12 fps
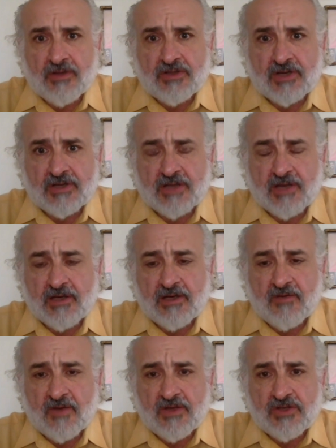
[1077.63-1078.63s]
Genocide
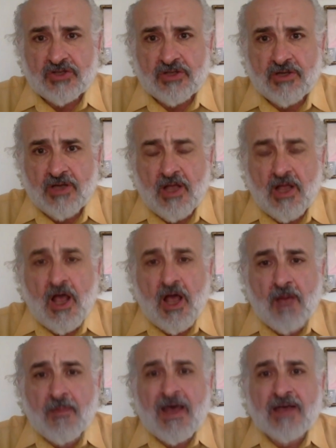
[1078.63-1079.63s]
Convention,
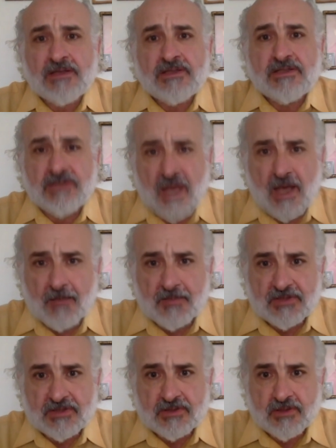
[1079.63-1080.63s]
Hamas
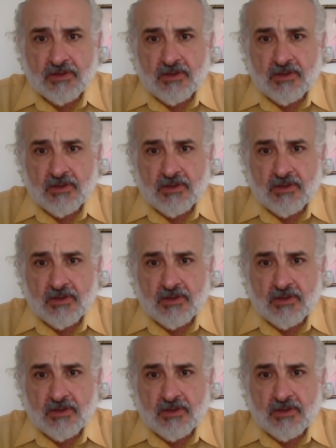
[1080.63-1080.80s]
stopped